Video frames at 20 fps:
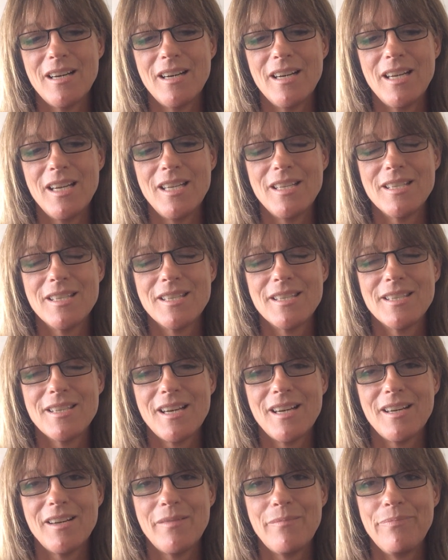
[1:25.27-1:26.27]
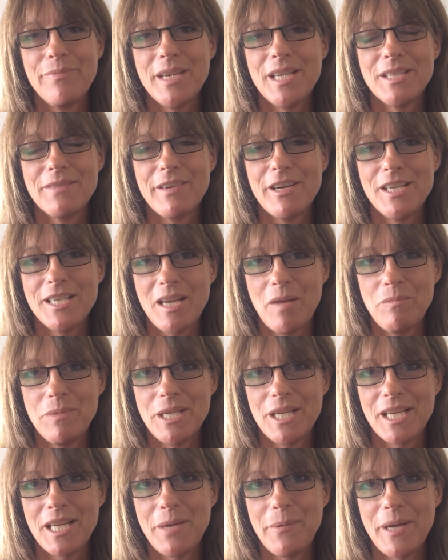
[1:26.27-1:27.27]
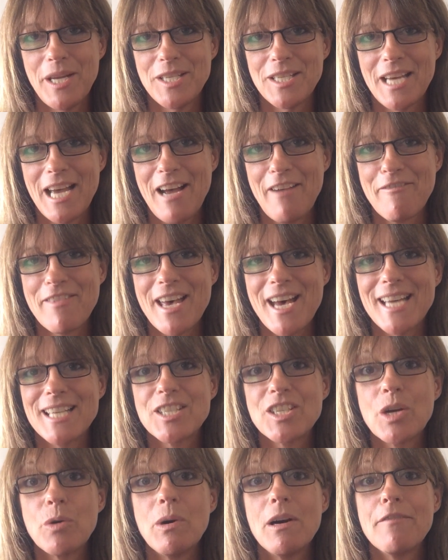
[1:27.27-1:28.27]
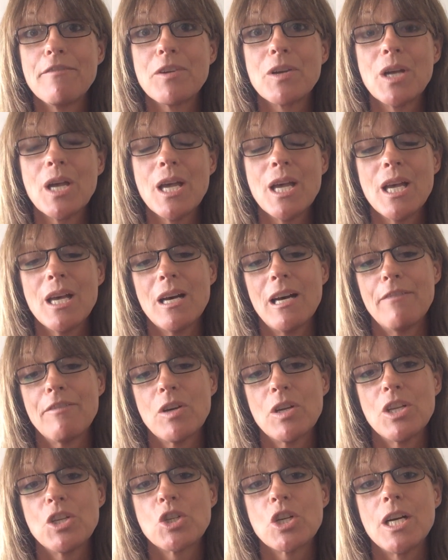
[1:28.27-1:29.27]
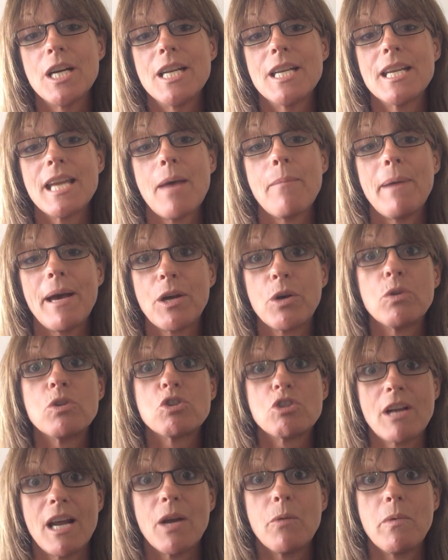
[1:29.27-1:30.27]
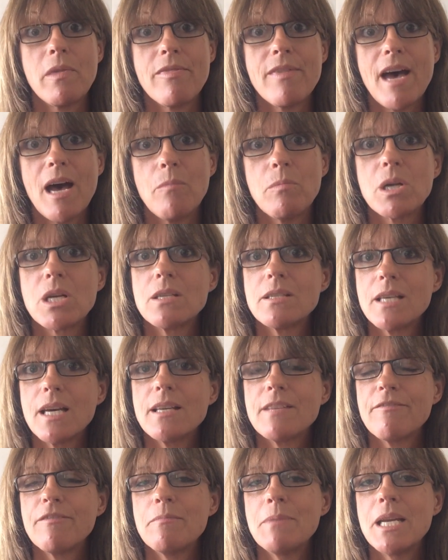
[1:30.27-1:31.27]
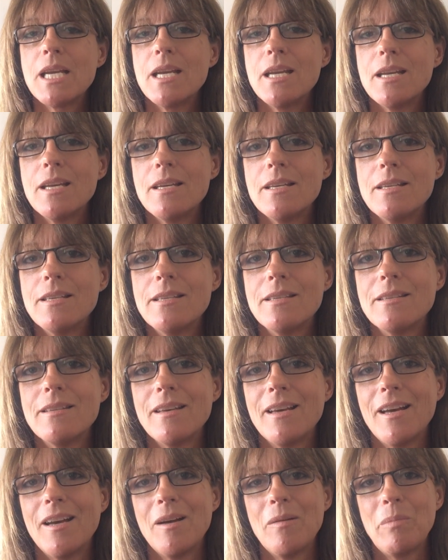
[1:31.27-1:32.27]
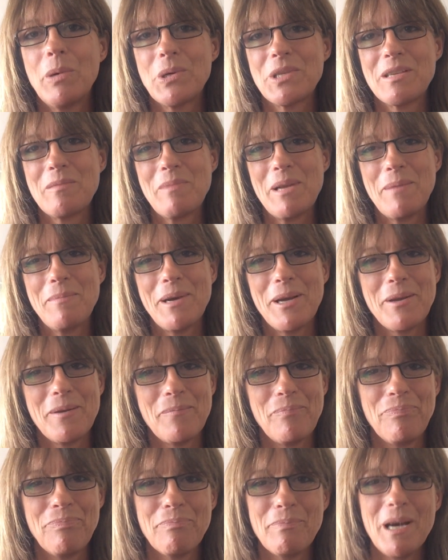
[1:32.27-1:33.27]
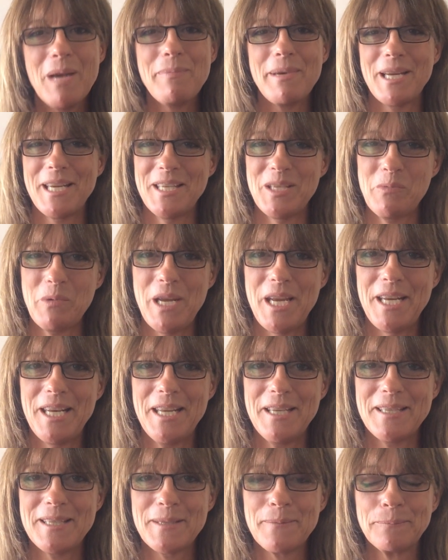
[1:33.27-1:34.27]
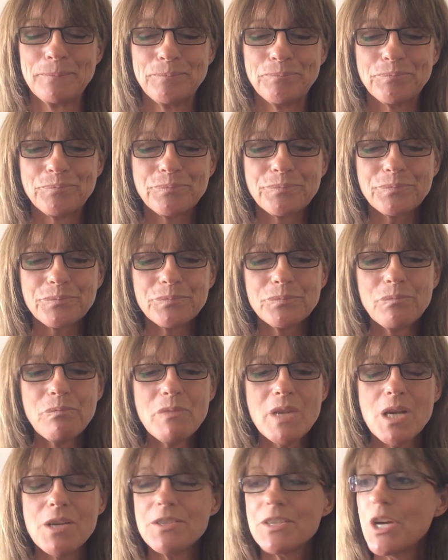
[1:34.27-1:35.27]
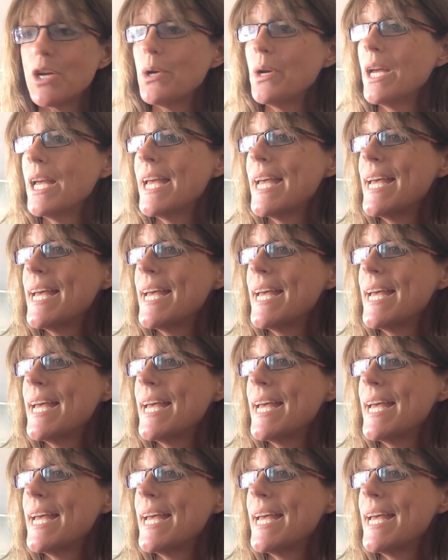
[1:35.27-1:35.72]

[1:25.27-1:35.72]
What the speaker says: it's very tempting anyway to have that. So I've got to try and get back on track with that because that for me is possibly my biggest weakness. So